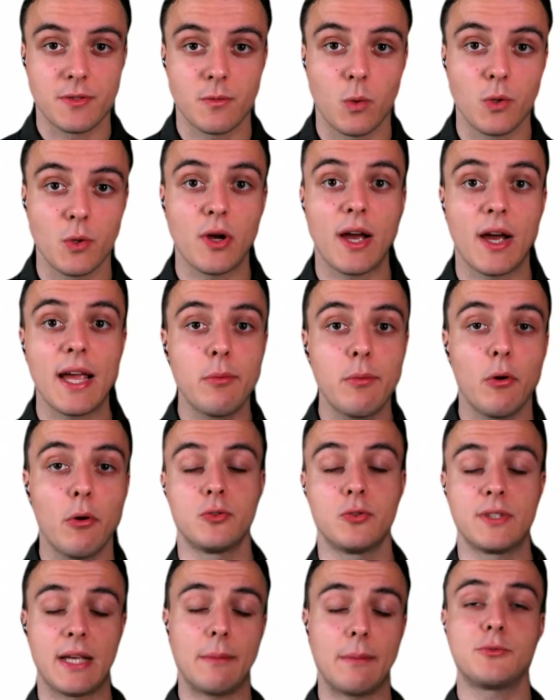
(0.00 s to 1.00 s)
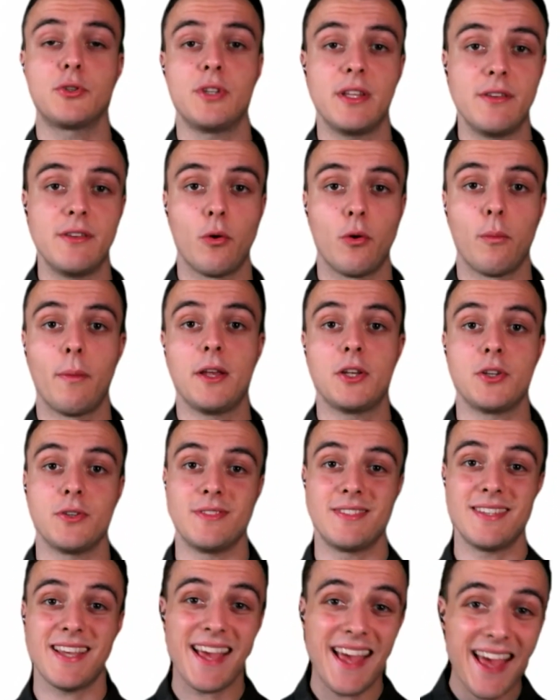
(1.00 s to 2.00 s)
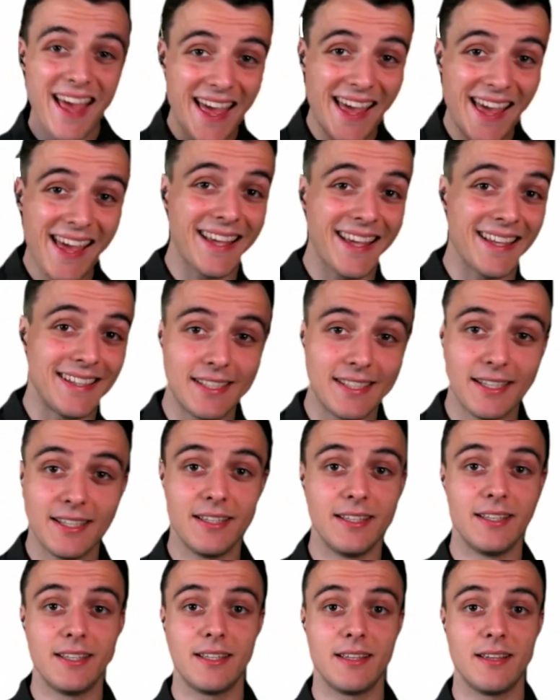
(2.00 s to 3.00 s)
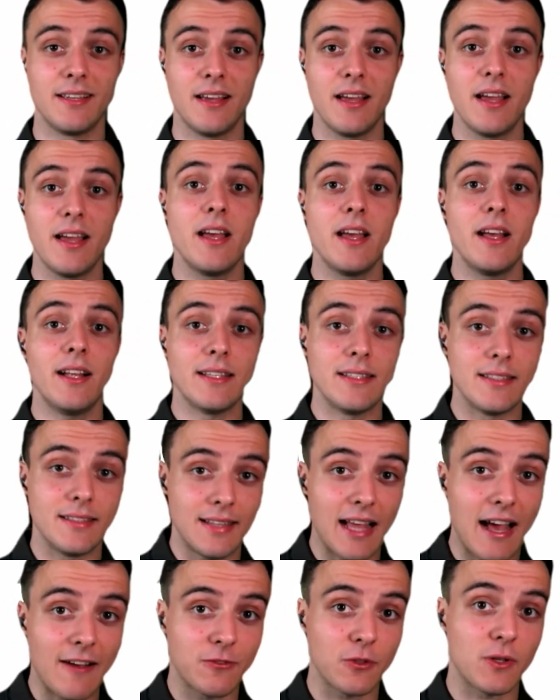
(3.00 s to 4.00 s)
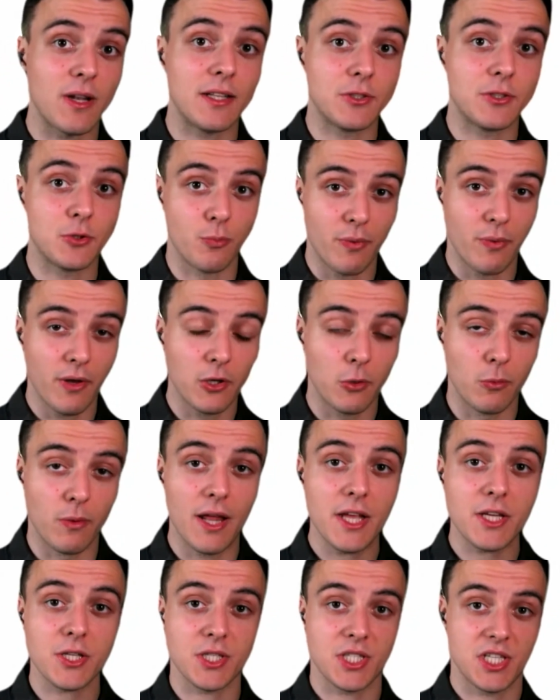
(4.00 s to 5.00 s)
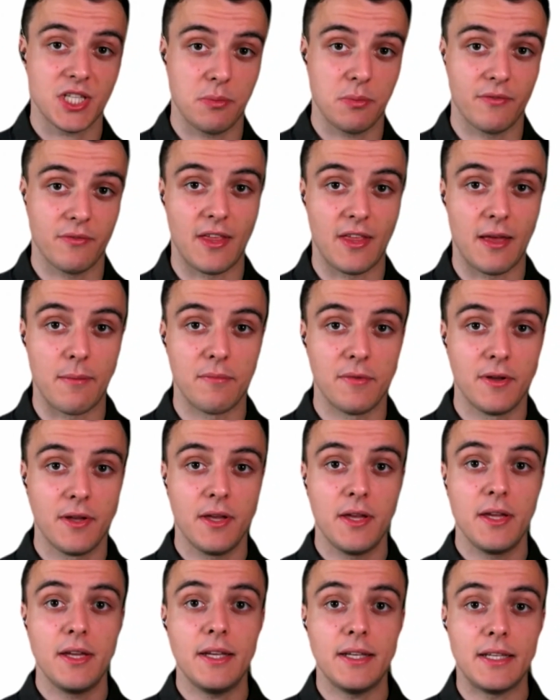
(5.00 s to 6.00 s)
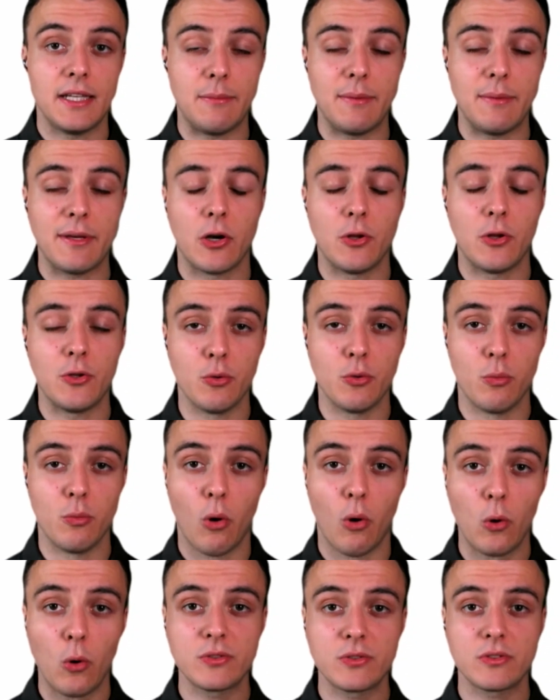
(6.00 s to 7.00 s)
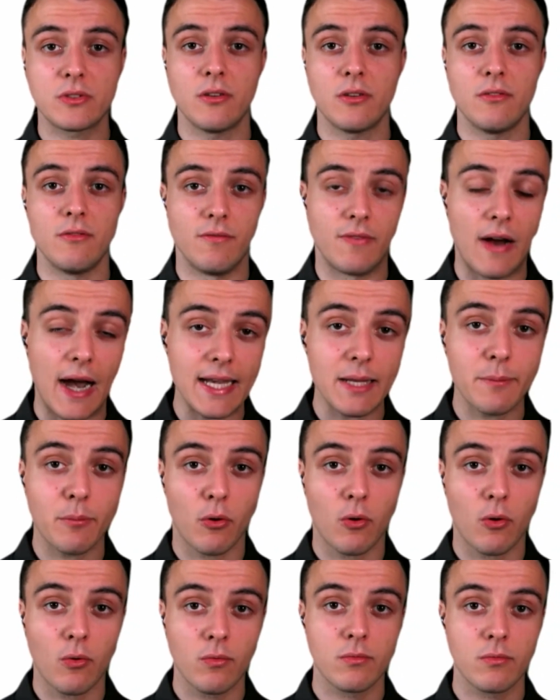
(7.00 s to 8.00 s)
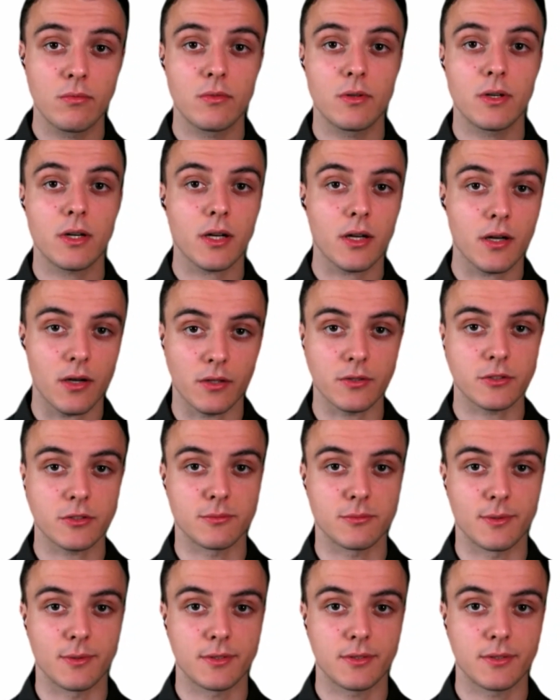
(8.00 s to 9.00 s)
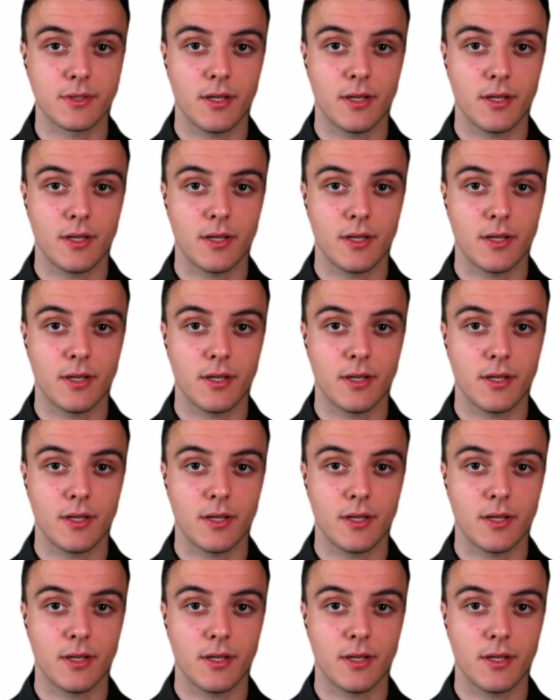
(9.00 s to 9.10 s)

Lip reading: When you're able to capture the informations and after that you build a relationship with them, they become your most valuable customers.